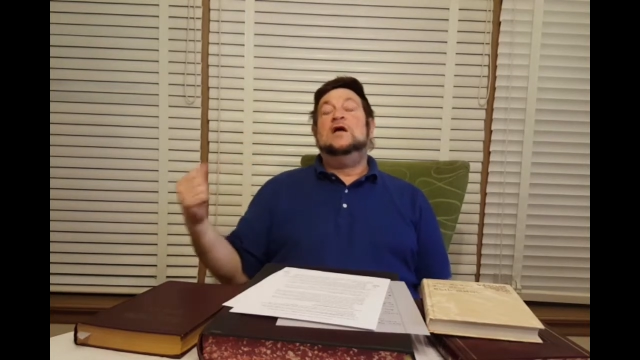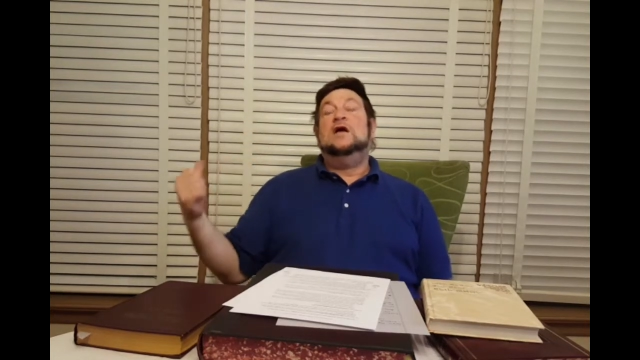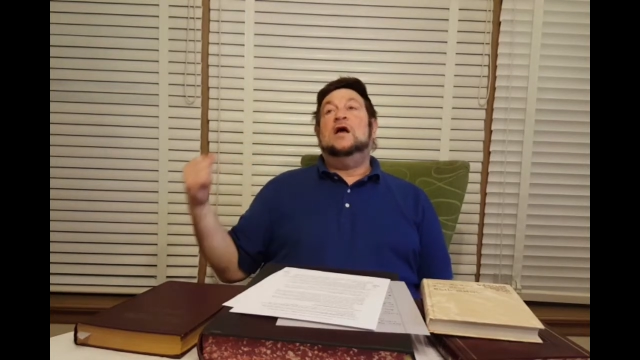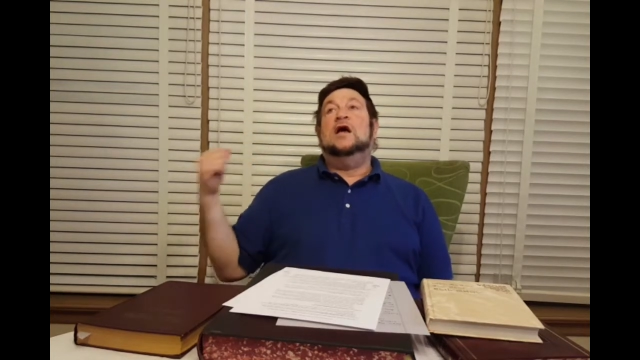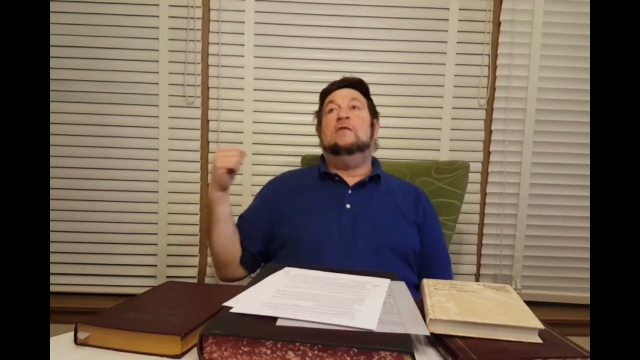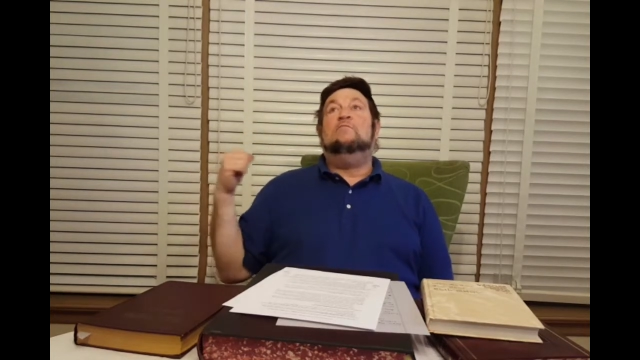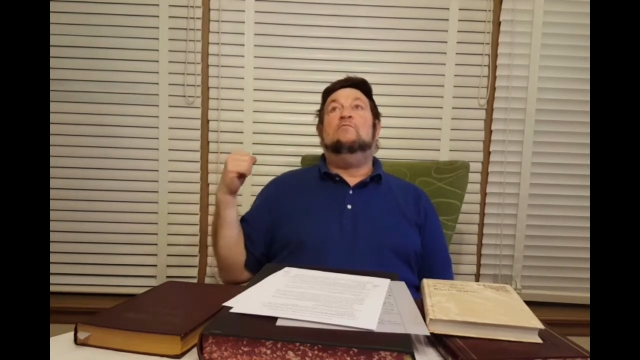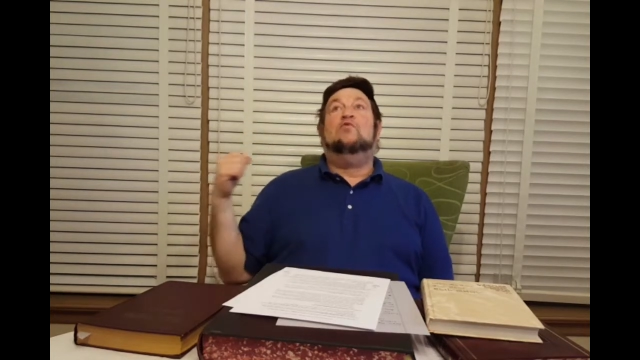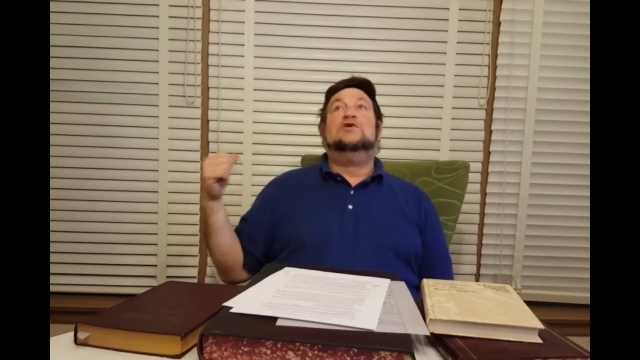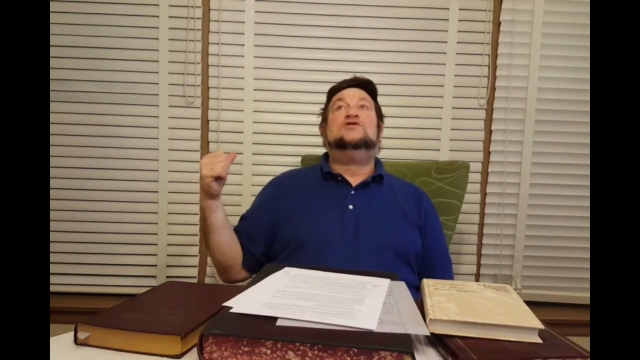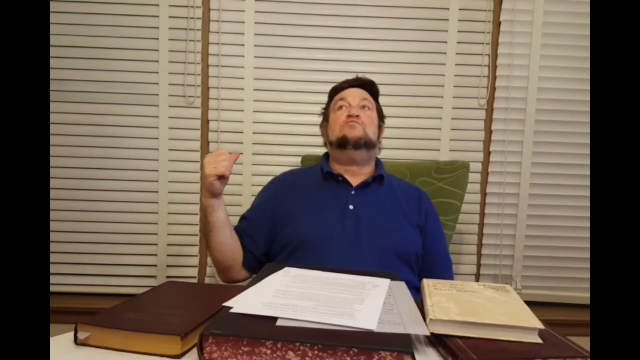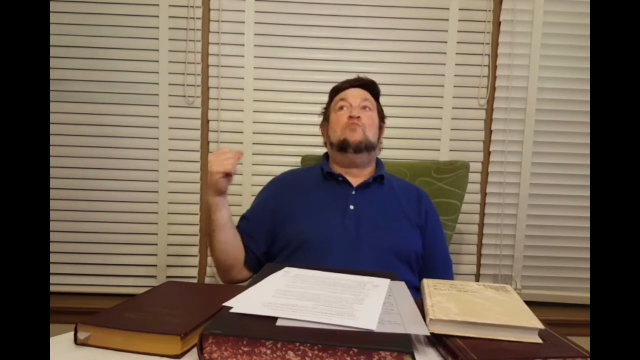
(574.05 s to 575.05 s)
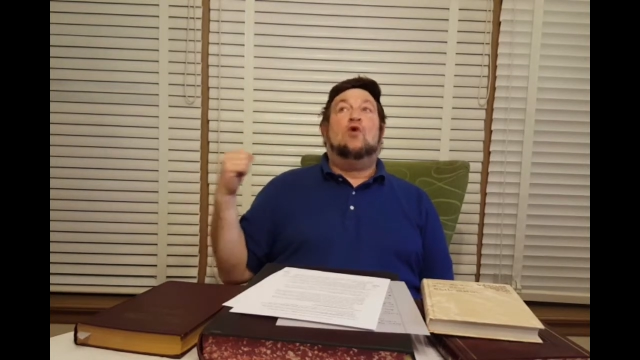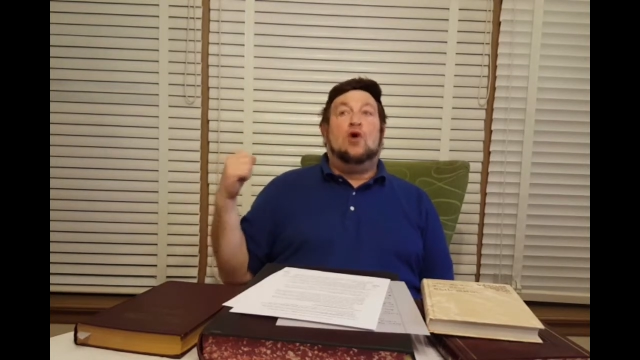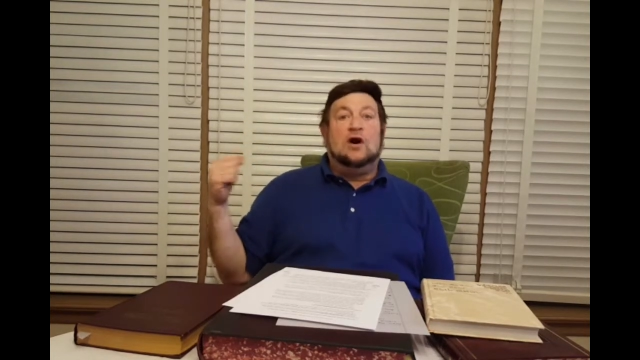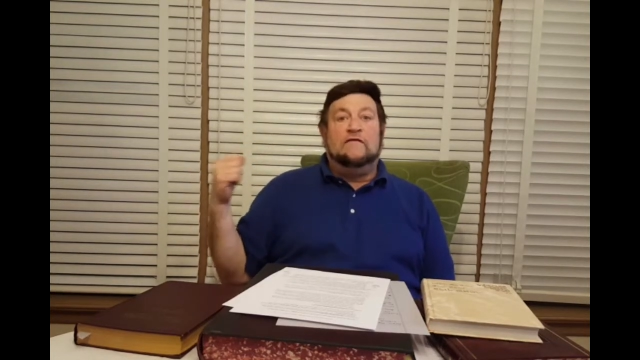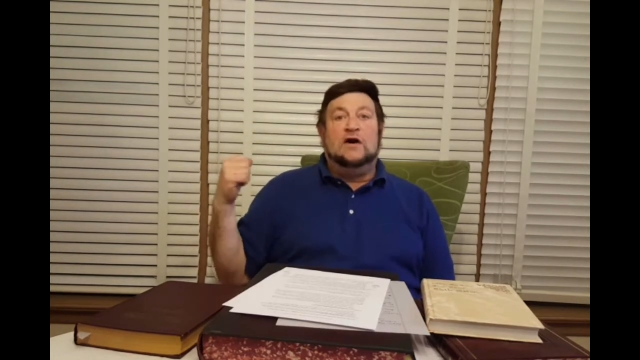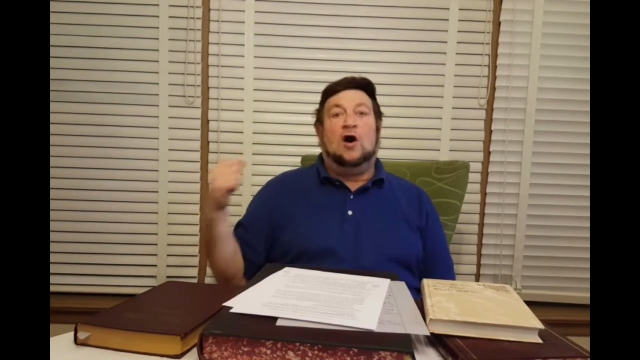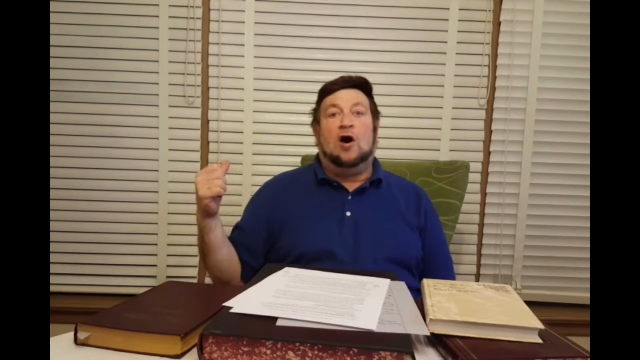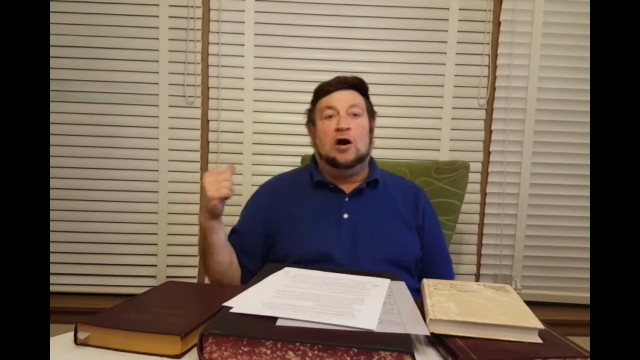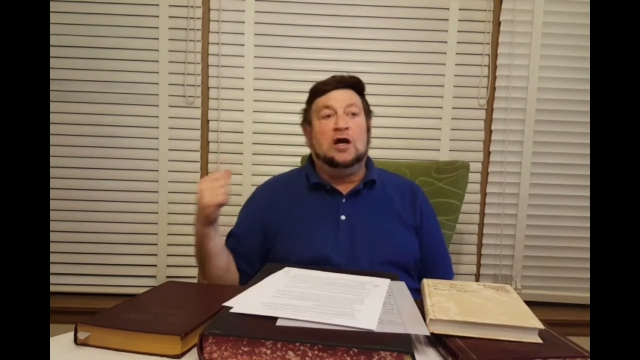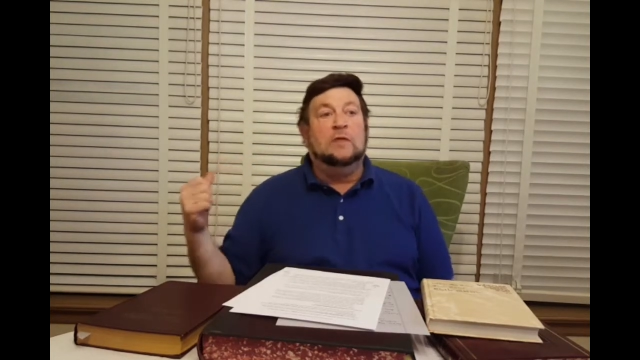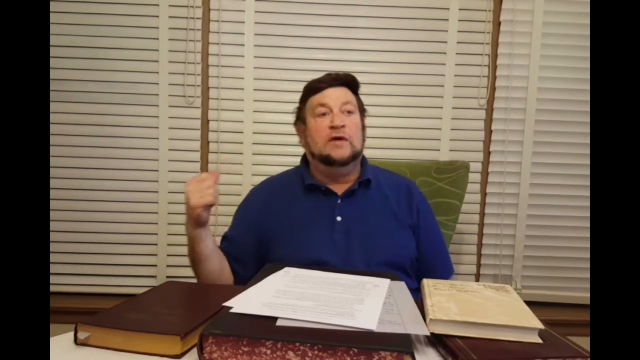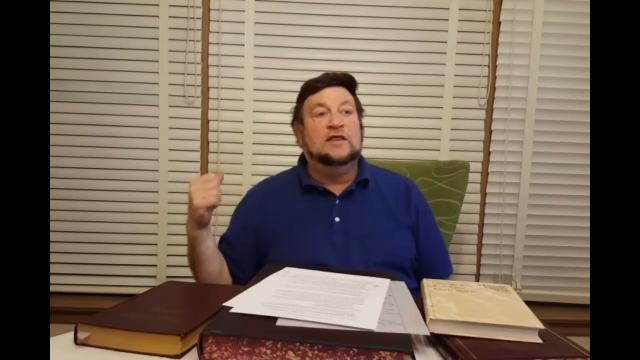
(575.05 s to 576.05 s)
It was more of an
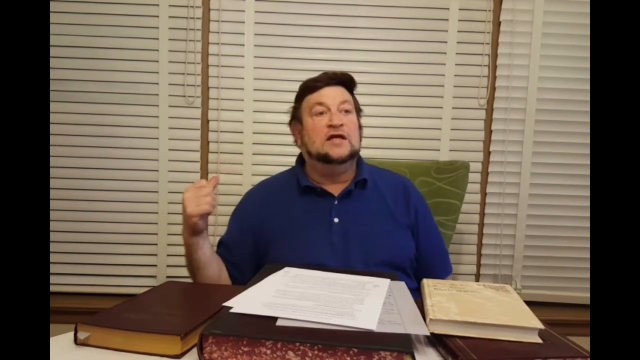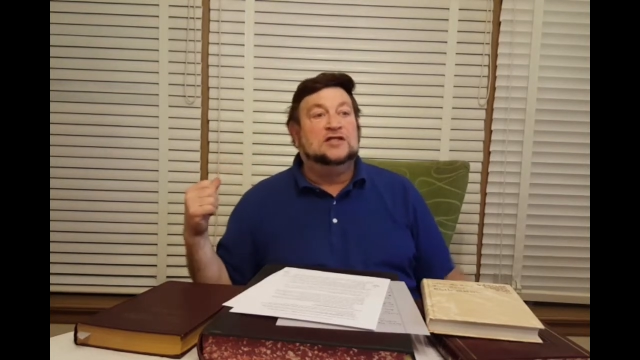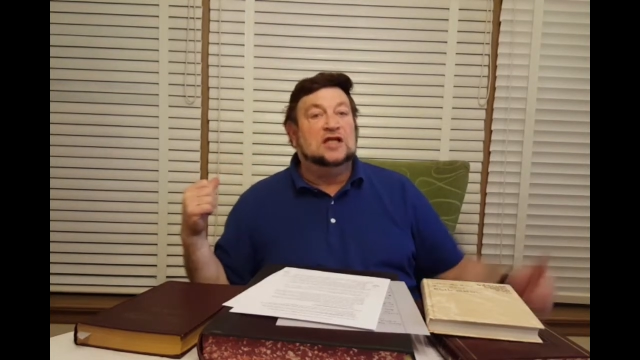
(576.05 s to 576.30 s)
argument that